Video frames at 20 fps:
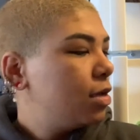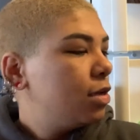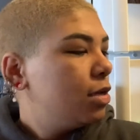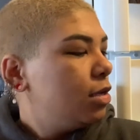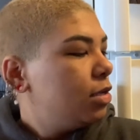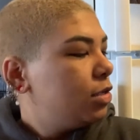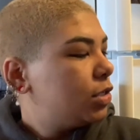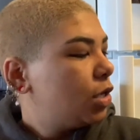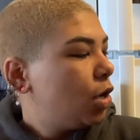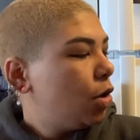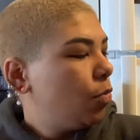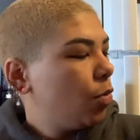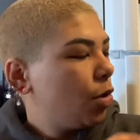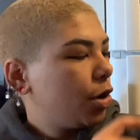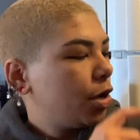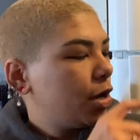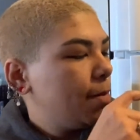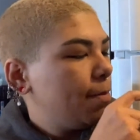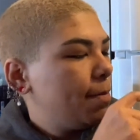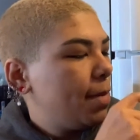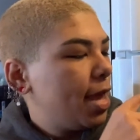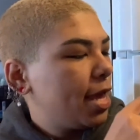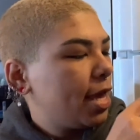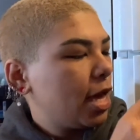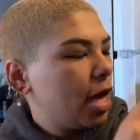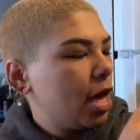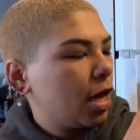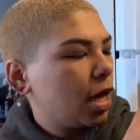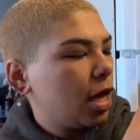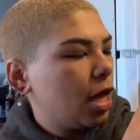So we're gonna make
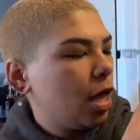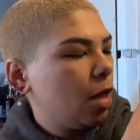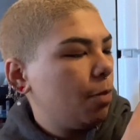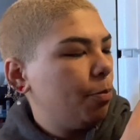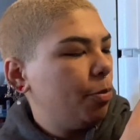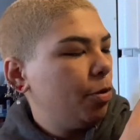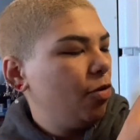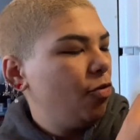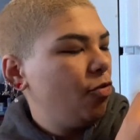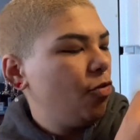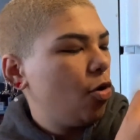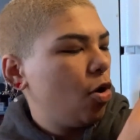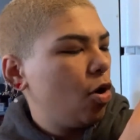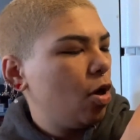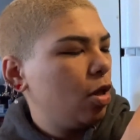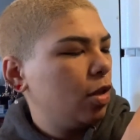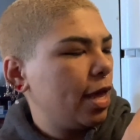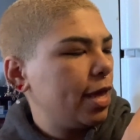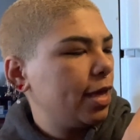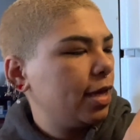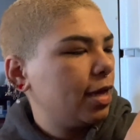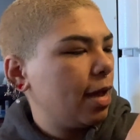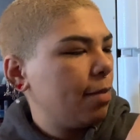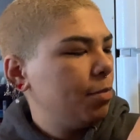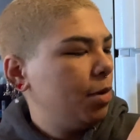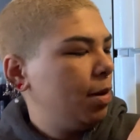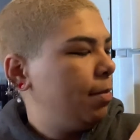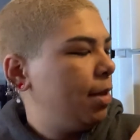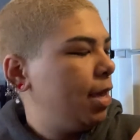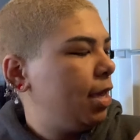a couple, like I'm
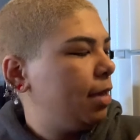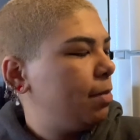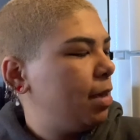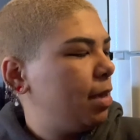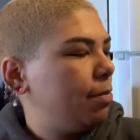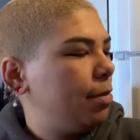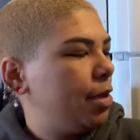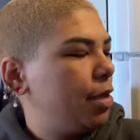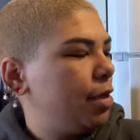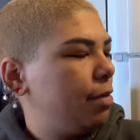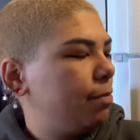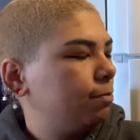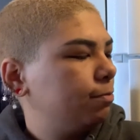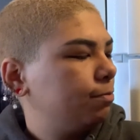gonna make maybe